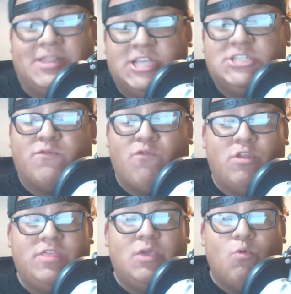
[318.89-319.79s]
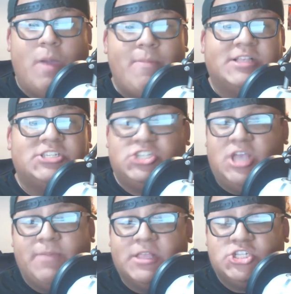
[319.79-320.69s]
Lynch for the Women's
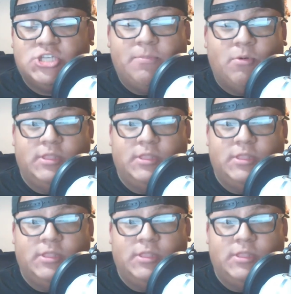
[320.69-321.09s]
Championship